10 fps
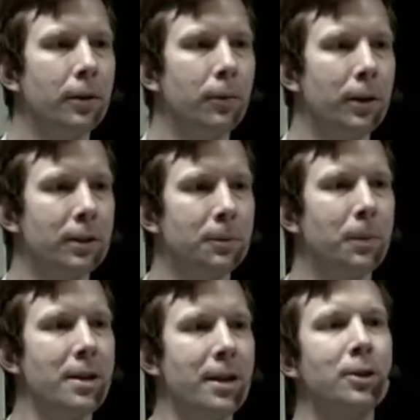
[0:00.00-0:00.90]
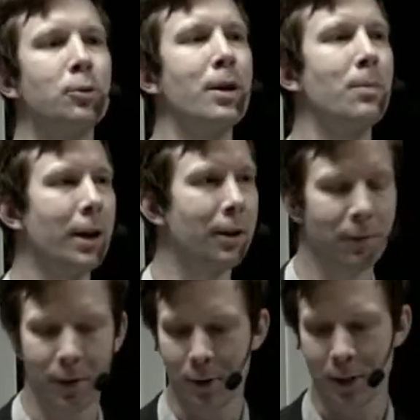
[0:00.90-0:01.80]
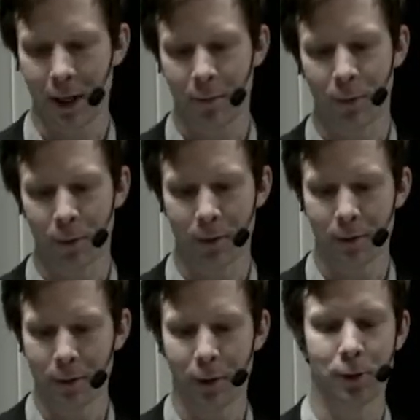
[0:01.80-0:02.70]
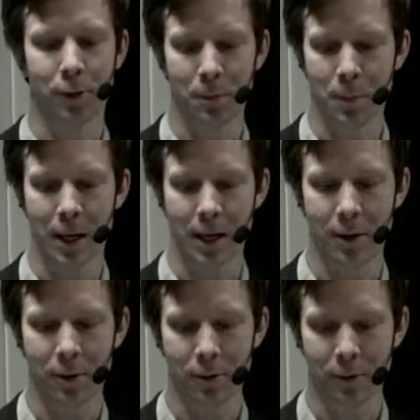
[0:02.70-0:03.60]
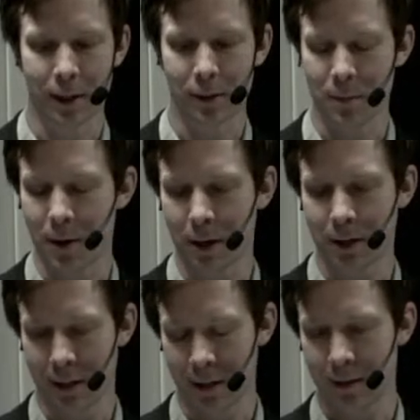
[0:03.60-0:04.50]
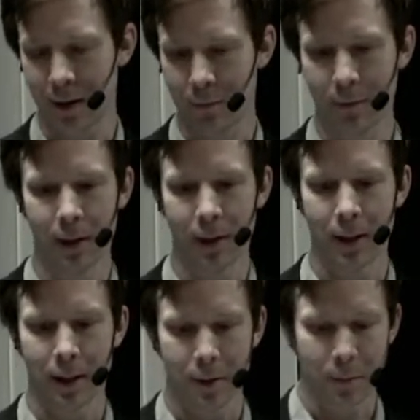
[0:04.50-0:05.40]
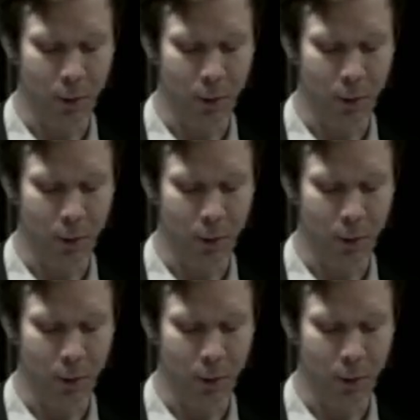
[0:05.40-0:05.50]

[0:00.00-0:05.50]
which has been extremely confusing for not just me, who's trying to marketing the stuff, but